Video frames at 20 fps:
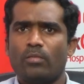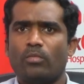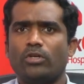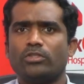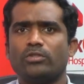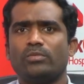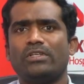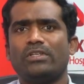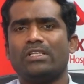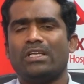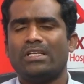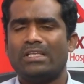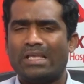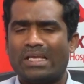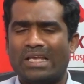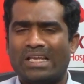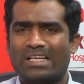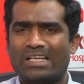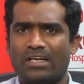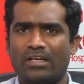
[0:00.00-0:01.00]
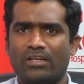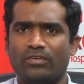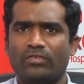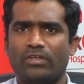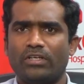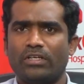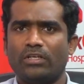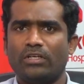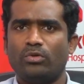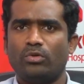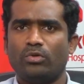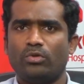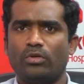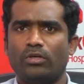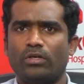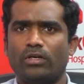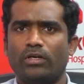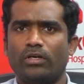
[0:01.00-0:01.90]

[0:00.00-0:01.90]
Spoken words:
possibility that they can convert into